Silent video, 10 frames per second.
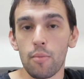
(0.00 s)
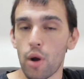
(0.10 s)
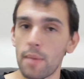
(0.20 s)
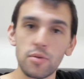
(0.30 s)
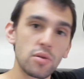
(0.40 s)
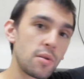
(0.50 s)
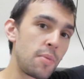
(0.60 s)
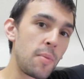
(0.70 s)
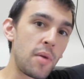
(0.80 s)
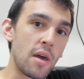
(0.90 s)
Perhaps there's a
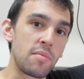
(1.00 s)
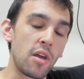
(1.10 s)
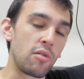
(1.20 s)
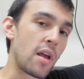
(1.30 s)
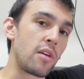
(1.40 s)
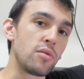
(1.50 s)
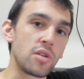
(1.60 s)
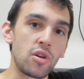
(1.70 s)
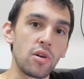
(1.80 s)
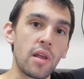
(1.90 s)
BPM that you're not
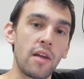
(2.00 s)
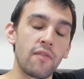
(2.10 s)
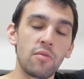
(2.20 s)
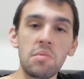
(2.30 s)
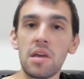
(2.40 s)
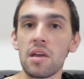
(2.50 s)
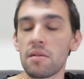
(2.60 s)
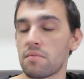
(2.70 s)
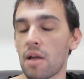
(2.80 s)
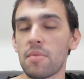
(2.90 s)
usually good at. For me,
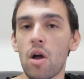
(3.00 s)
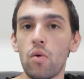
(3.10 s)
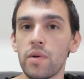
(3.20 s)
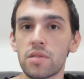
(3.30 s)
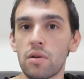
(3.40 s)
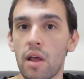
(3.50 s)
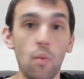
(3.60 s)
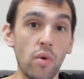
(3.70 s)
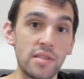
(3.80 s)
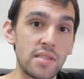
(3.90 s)
I'm not always good
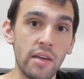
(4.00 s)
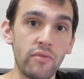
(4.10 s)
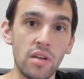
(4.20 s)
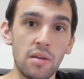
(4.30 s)
at 170.